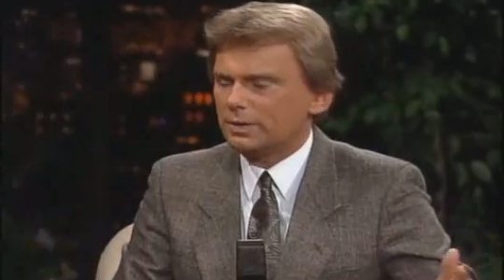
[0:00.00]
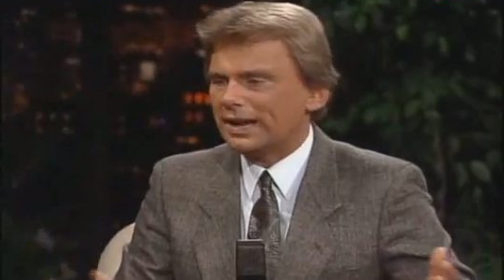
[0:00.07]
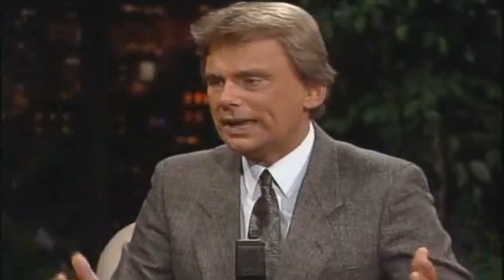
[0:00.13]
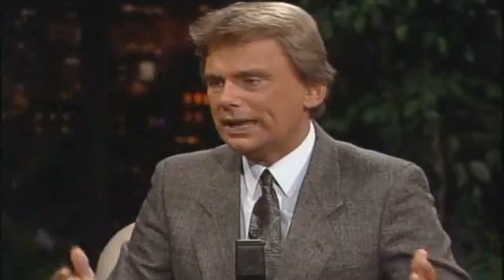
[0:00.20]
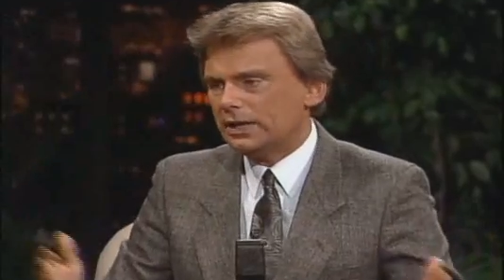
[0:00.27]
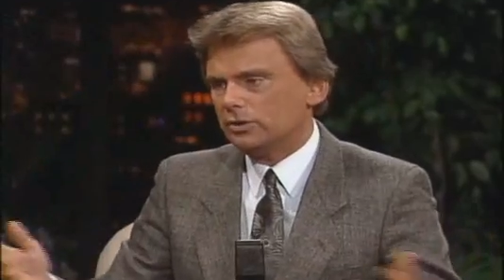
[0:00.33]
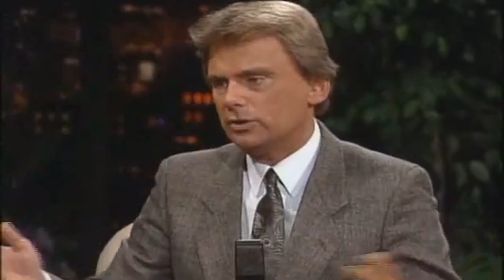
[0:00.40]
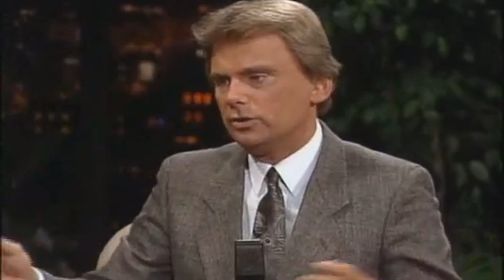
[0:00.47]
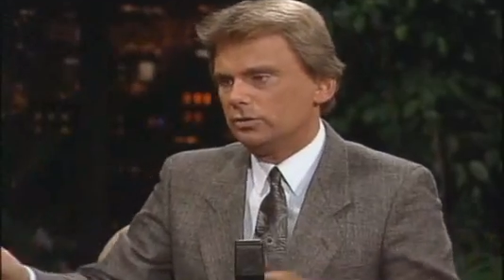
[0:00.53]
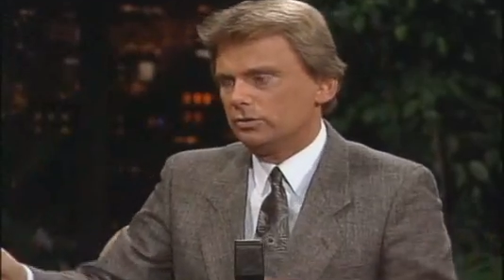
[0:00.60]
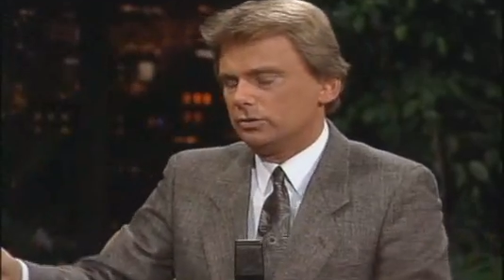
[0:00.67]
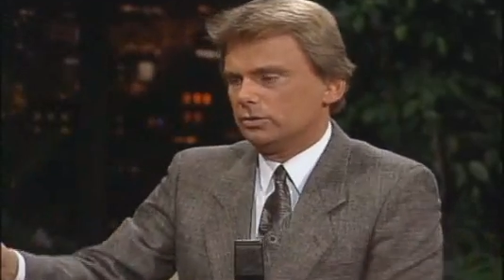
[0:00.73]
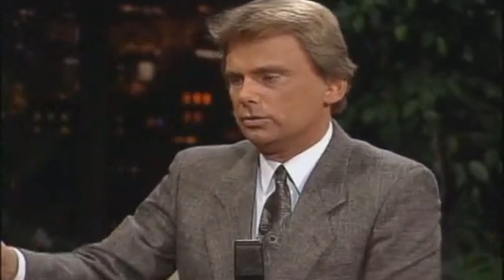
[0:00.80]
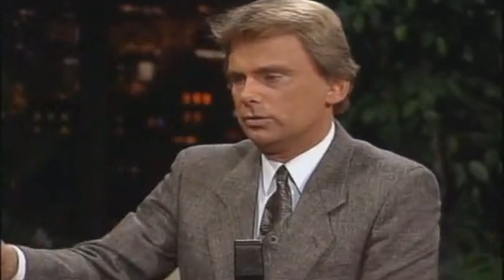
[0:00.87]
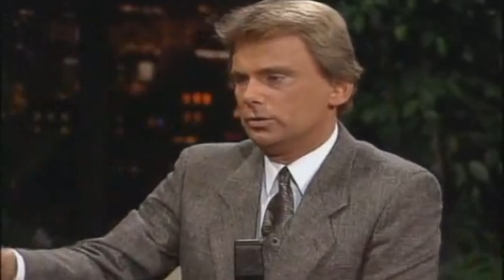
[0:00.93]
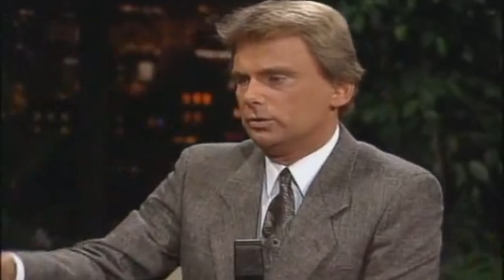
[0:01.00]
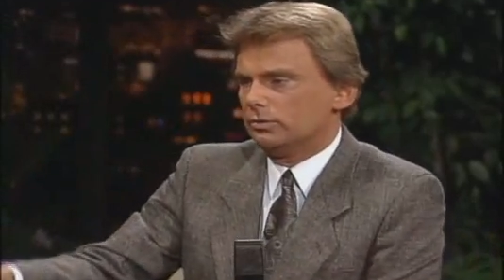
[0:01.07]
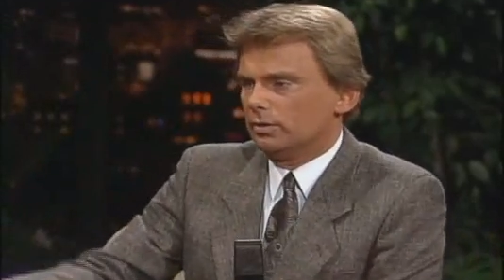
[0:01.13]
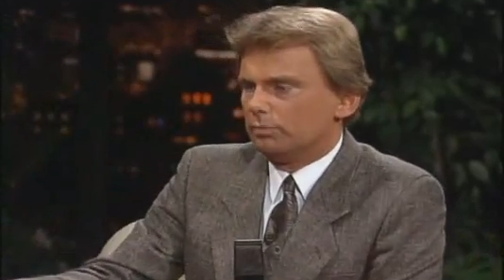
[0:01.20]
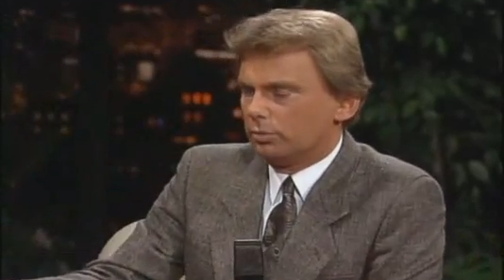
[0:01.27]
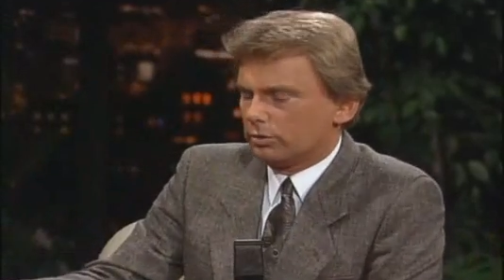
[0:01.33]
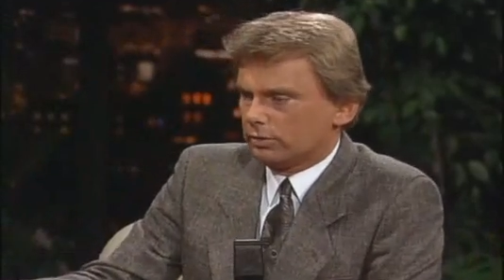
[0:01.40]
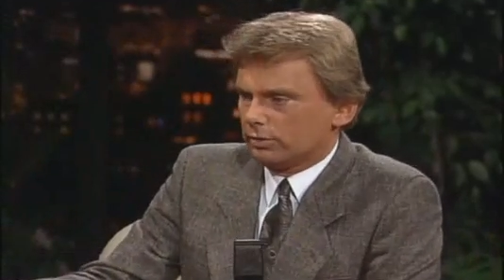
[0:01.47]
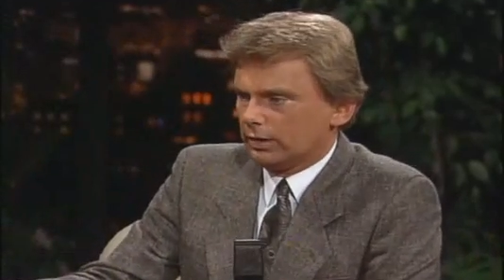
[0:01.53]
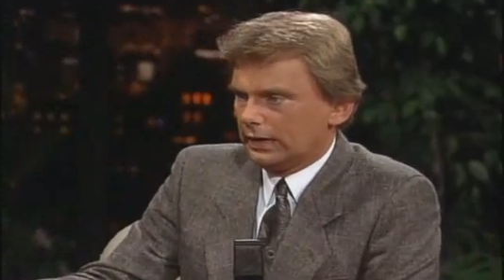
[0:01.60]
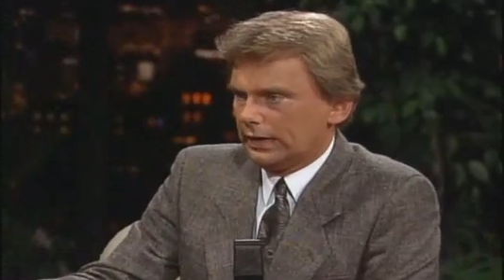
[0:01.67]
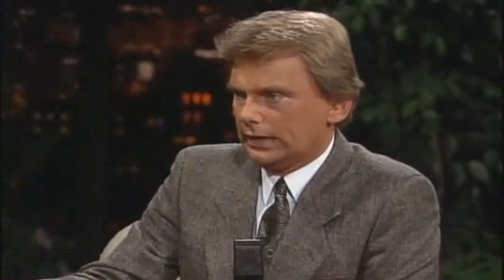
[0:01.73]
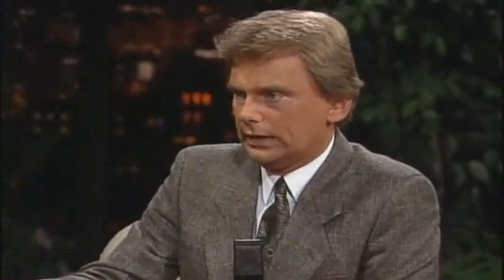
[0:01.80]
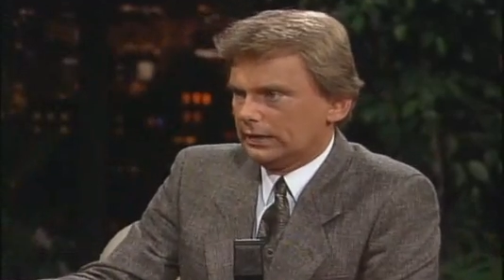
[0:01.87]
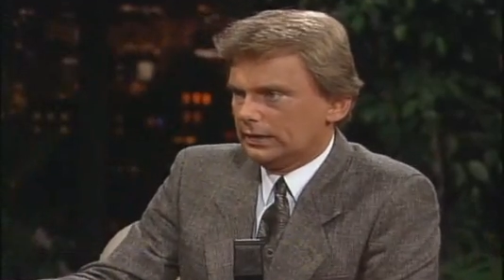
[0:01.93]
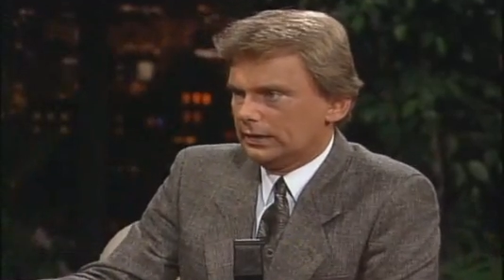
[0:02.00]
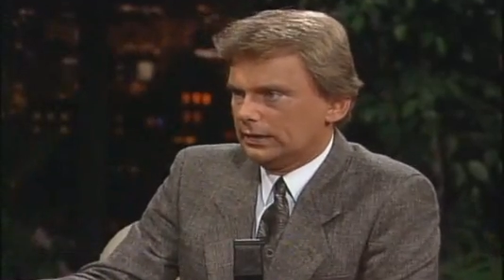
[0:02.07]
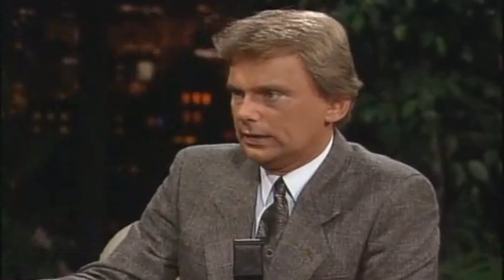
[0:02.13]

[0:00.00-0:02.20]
but I hear you're a borderline